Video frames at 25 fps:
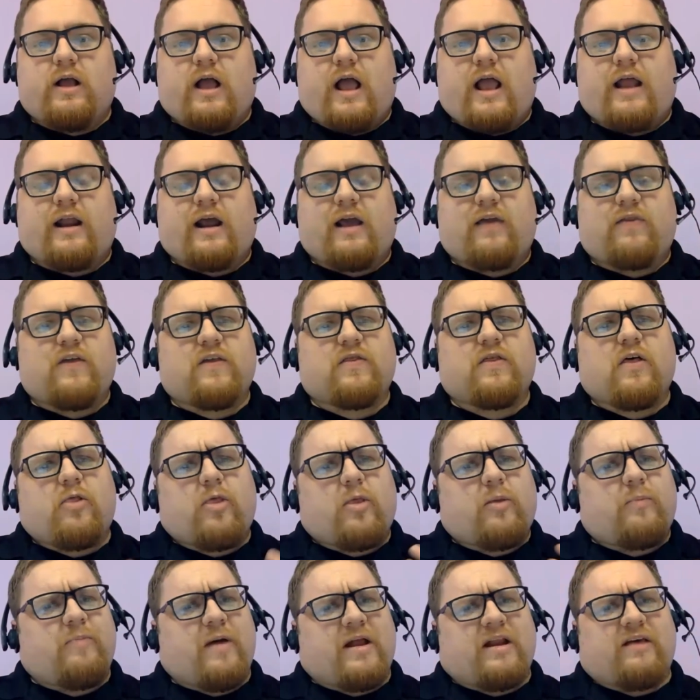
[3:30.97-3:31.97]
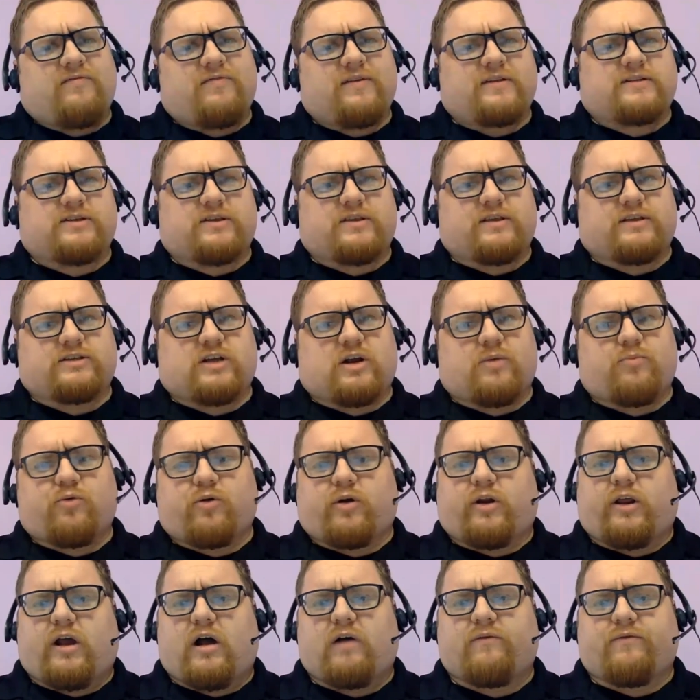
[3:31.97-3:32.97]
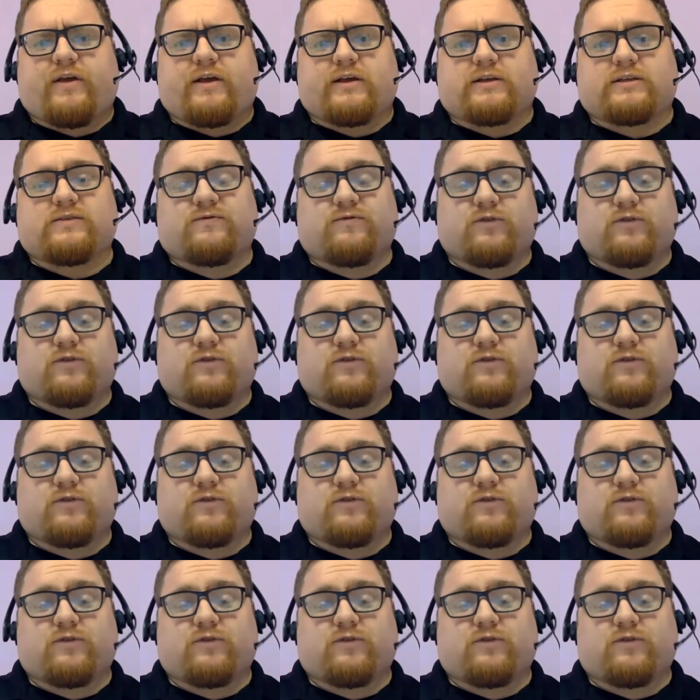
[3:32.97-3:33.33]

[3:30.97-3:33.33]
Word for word: And I think that the benefits of this are pretty obvious.